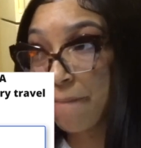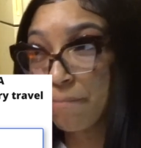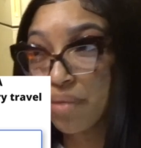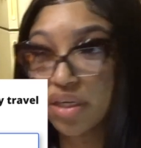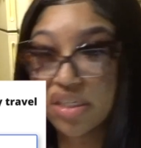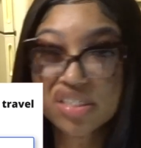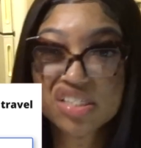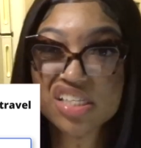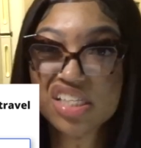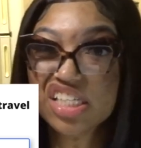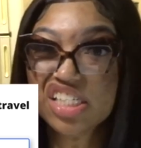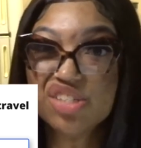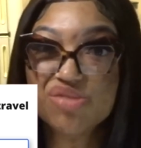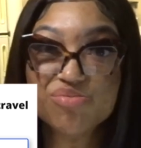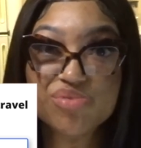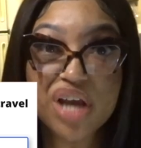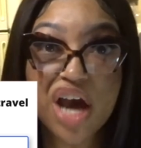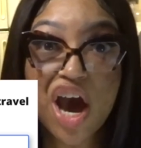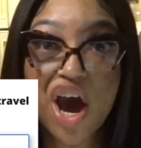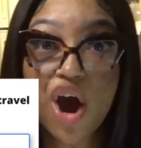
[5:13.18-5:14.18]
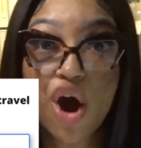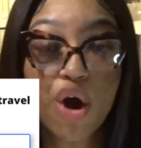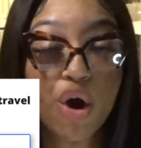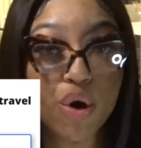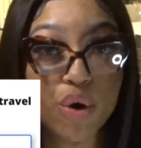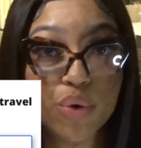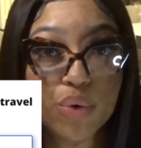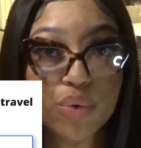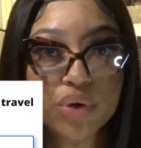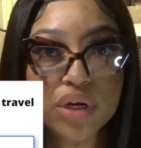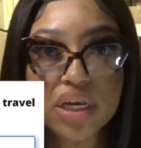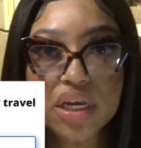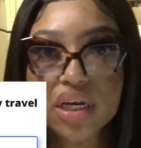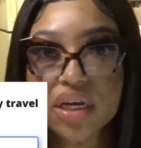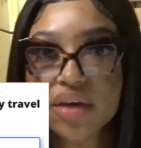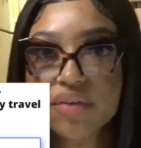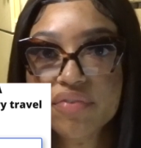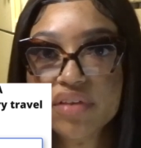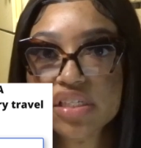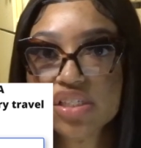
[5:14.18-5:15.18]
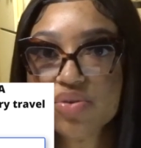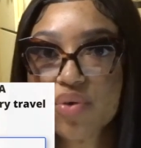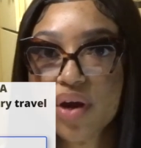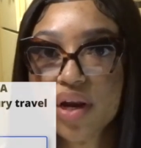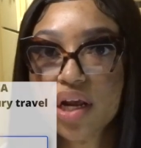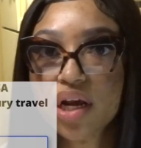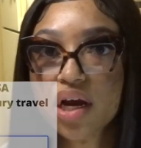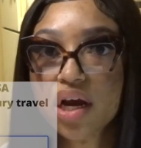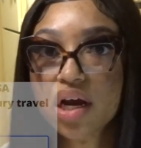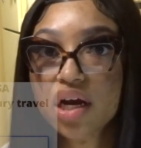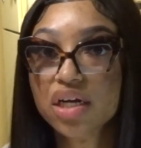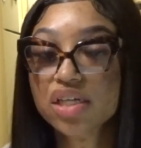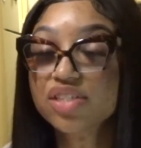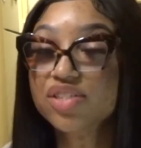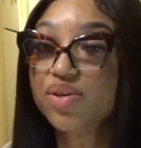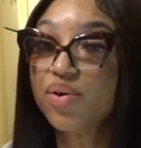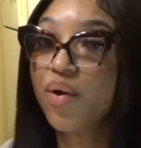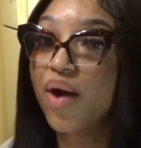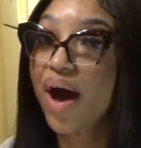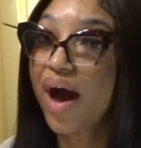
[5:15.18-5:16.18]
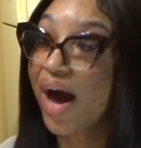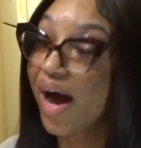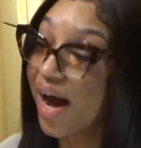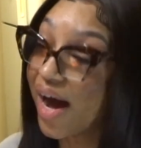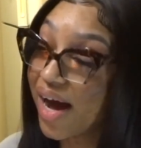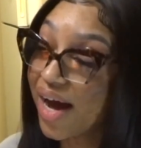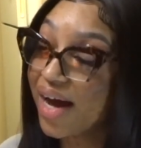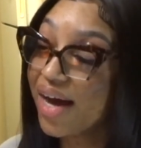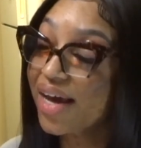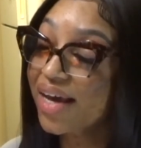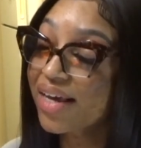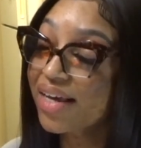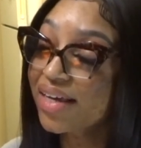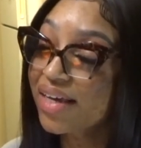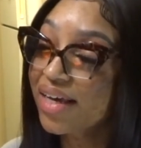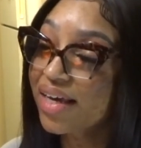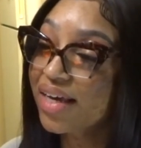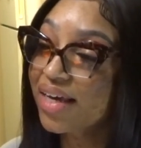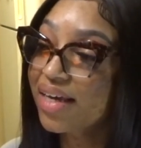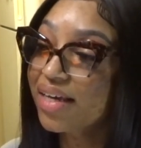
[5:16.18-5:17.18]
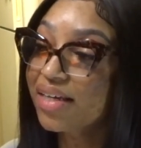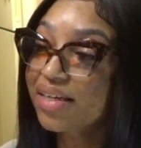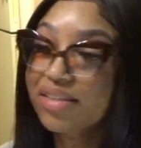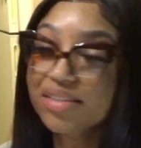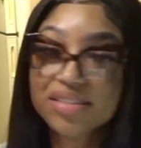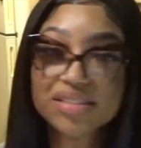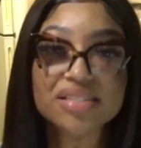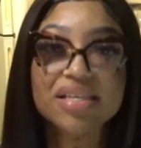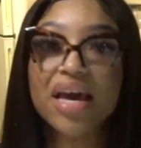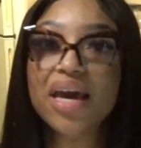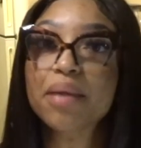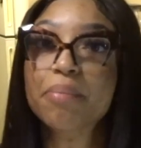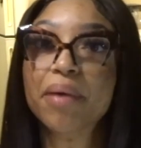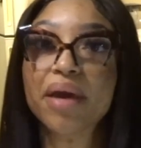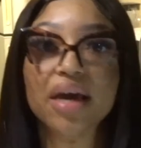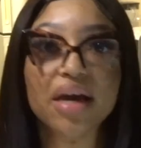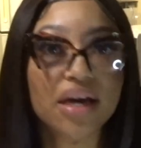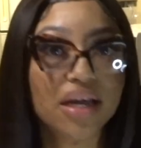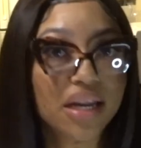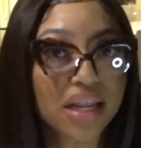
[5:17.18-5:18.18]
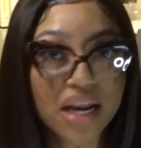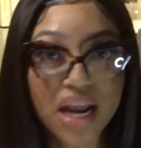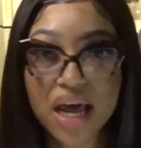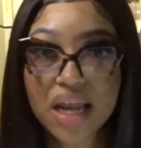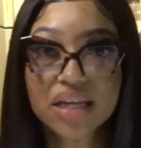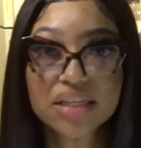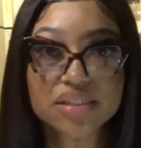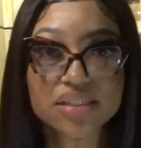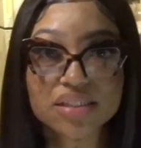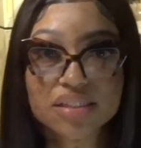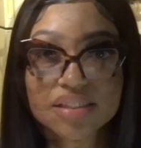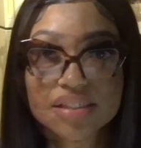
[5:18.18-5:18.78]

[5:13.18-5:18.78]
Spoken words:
personally do not own any of these credit cards, so I just had to pay $100.